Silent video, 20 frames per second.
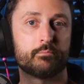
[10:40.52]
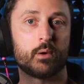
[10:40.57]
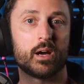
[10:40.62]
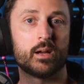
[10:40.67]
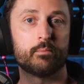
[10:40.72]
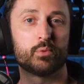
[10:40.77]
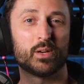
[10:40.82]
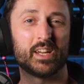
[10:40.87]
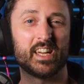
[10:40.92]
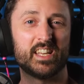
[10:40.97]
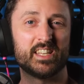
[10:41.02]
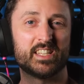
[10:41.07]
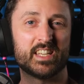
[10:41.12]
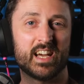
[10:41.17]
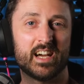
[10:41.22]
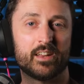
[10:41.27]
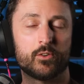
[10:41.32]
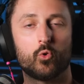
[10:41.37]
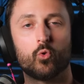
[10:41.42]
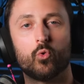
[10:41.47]
by bringing
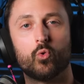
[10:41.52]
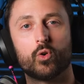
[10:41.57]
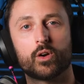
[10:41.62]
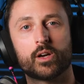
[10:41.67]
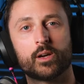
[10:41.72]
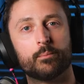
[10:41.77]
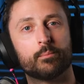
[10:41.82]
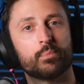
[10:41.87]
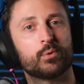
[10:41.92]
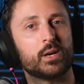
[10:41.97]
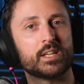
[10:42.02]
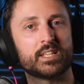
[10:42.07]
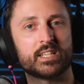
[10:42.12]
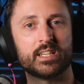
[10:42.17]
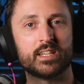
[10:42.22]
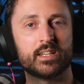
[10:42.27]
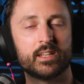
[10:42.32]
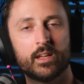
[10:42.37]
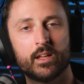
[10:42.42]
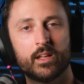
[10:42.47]
down or
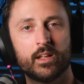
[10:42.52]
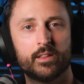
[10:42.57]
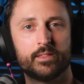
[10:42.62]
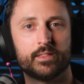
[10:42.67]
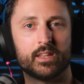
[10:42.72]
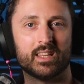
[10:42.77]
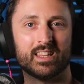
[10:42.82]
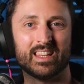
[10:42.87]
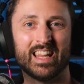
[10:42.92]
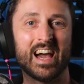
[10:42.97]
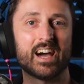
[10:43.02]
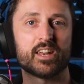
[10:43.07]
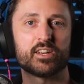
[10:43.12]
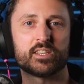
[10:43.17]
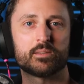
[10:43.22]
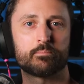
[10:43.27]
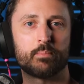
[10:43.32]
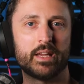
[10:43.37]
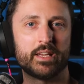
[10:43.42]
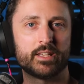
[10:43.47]
compressing the
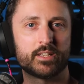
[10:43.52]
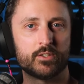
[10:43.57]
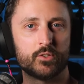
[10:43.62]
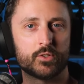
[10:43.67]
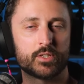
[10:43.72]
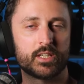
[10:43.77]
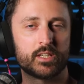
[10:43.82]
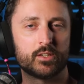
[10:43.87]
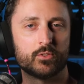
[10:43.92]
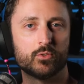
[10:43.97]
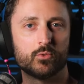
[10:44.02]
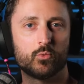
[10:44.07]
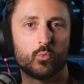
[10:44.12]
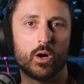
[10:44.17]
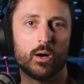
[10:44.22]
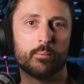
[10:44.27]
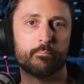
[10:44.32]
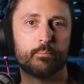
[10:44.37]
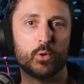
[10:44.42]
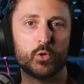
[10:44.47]
loudest peaks in your signal
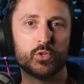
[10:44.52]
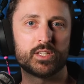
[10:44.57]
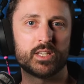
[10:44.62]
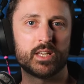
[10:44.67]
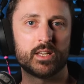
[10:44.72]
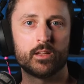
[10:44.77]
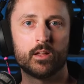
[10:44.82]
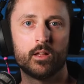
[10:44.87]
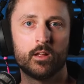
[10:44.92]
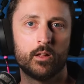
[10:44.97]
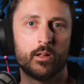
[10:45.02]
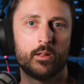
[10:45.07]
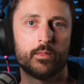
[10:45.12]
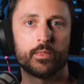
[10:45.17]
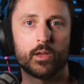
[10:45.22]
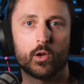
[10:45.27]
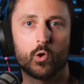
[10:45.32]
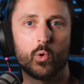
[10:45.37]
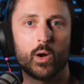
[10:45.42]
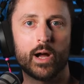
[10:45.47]
while boosting
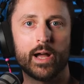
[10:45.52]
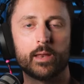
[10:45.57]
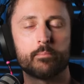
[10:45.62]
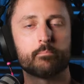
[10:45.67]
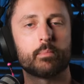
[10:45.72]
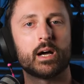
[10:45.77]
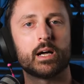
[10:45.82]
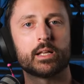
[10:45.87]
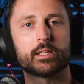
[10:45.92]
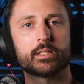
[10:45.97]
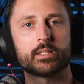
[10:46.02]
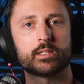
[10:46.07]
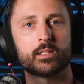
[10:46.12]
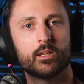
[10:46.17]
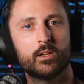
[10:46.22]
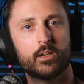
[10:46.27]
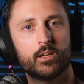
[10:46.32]
the quiet parts